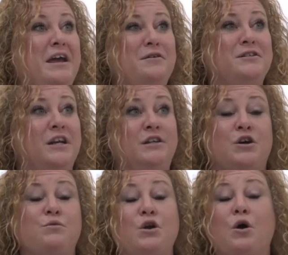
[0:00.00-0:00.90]
actually
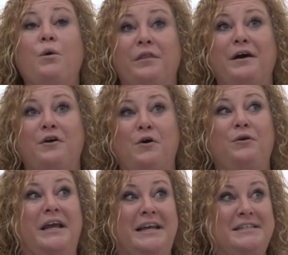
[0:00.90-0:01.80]
don't know what that
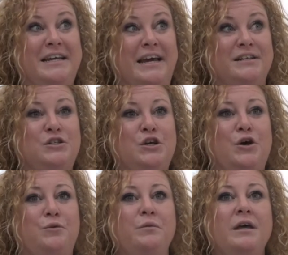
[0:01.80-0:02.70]
goal is yet.
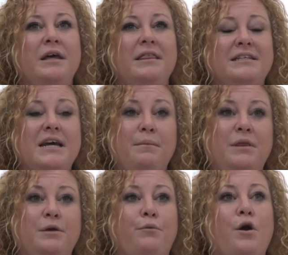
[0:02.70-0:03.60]
So the time
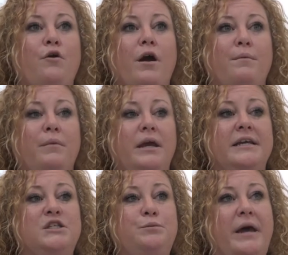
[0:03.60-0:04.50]
in the program
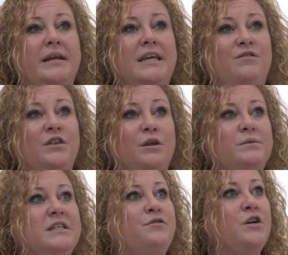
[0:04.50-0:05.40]
is spent giving
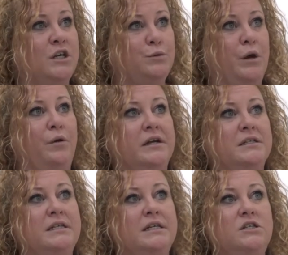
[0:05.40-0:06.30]
them different
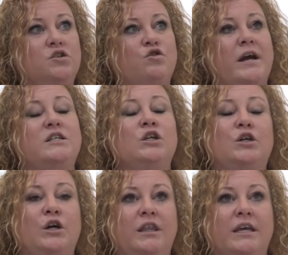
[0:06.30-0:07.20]
experiences, trying to
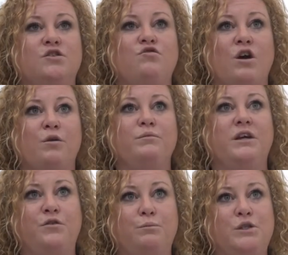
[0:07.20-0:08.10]
look at things from
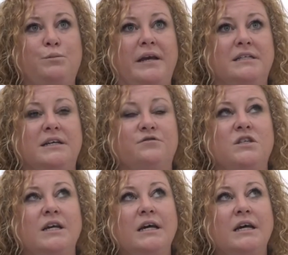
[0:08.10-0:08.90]
different perspectives.